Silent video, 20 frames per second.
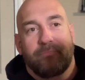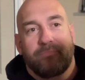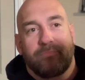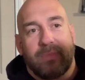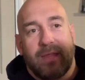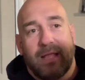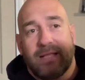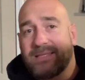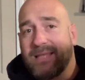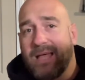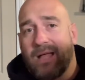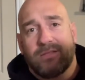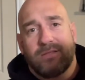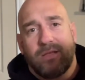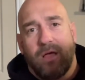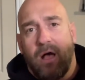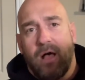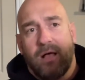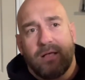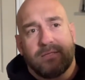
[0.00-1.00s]
sounds
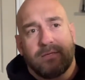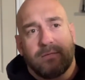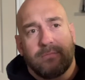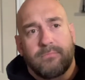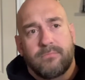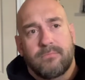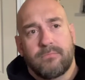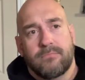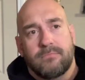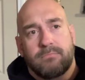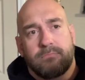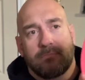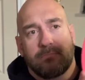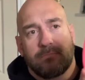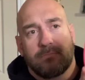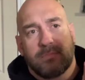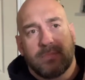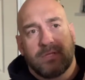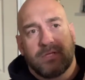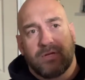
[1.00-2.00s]
awesome.
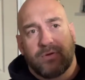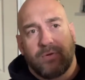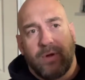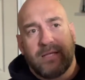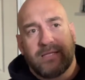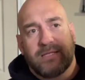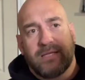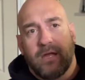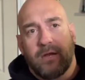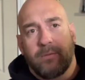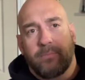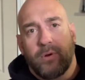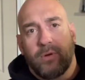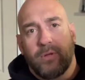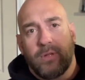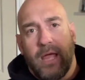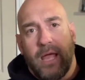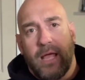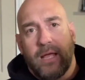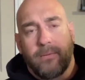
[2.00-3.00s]
It's a great sounding
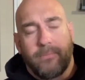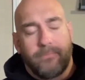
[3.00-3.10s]
bootleg.